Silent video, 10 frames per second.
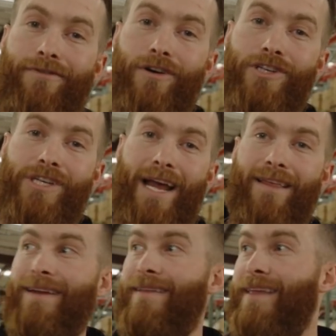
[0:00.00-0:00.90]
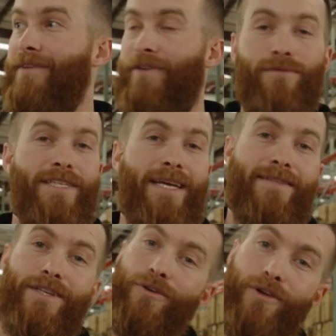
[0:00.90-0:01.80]
functionality than if I was at a
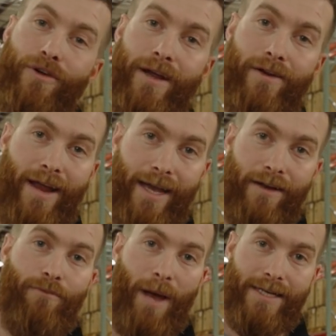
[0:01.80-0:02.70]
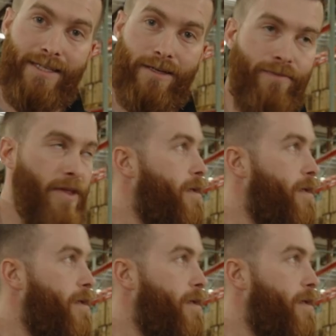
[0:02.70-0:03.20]
0 degree or negative back tilt.